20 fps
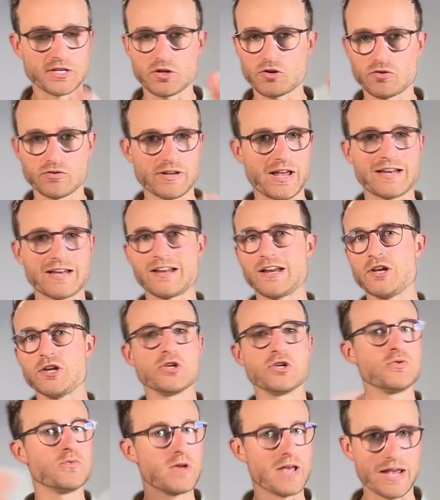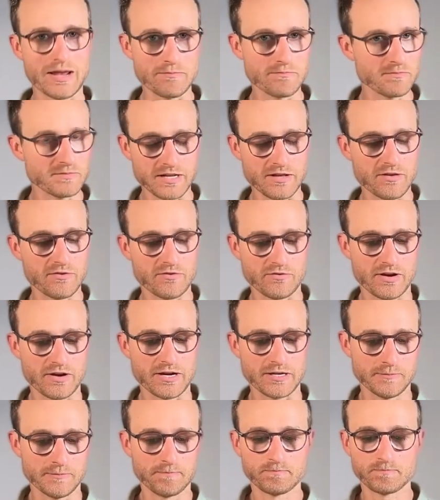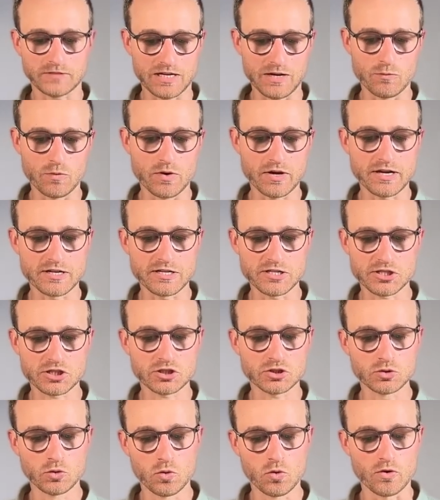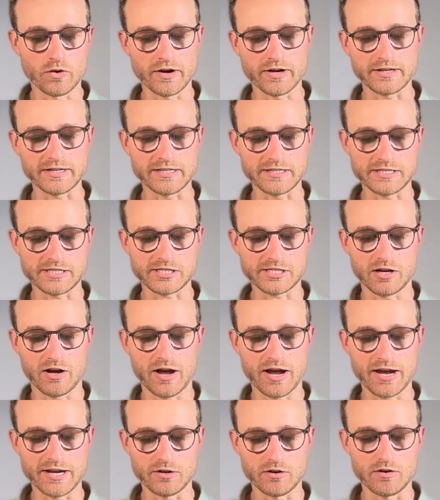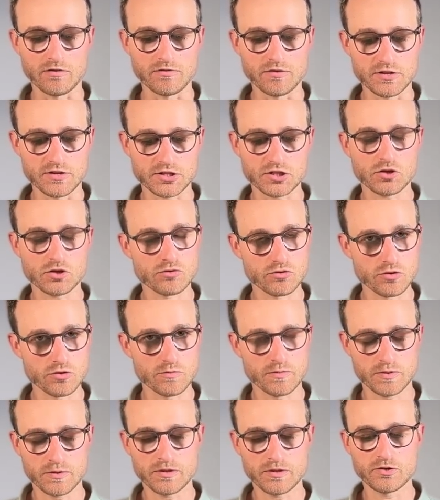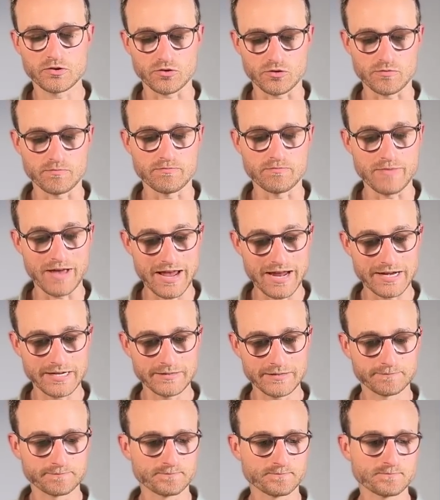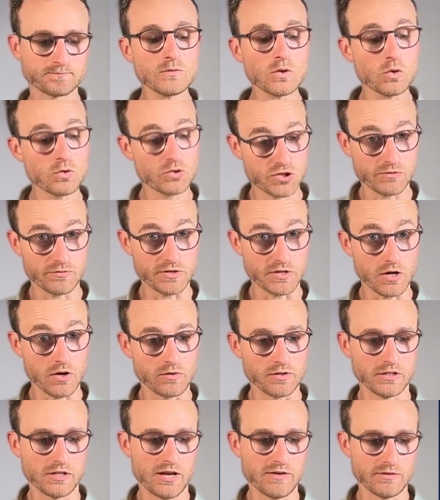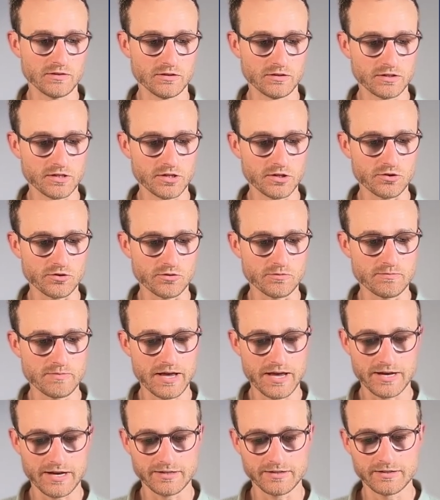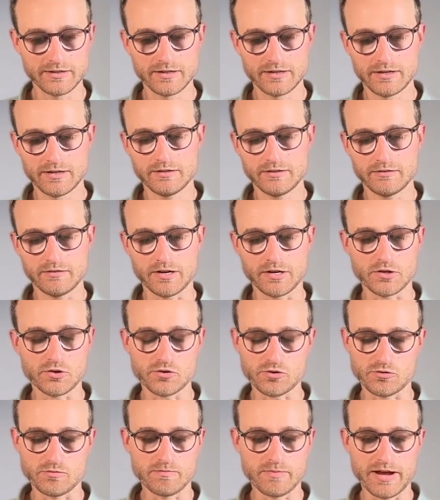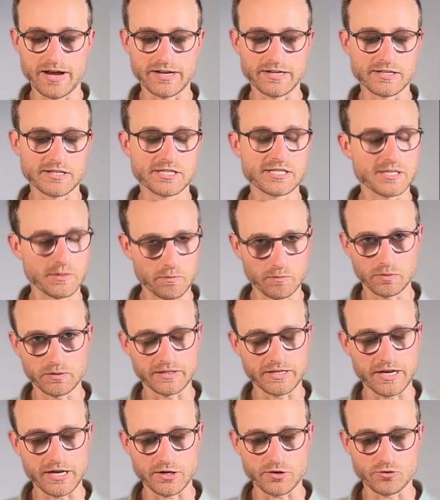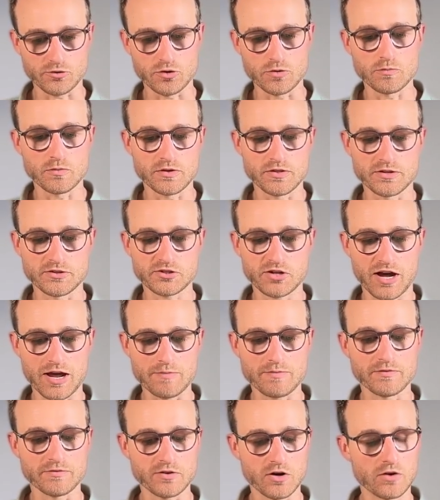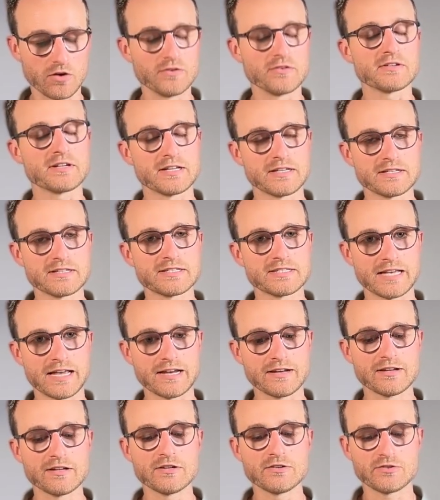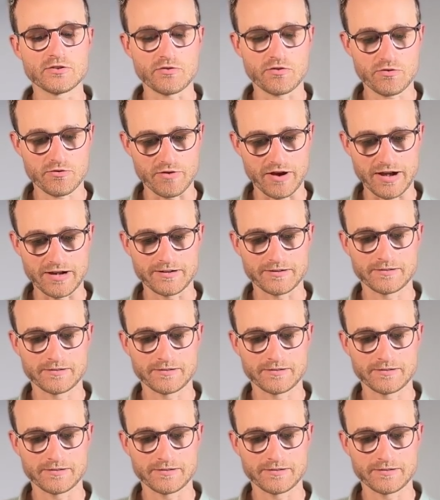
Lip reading: create a new empty thread, and we're going to store it inside of this group main, which if we go and have a look at group main, right? Group main is simply a group with a type of content set to thread.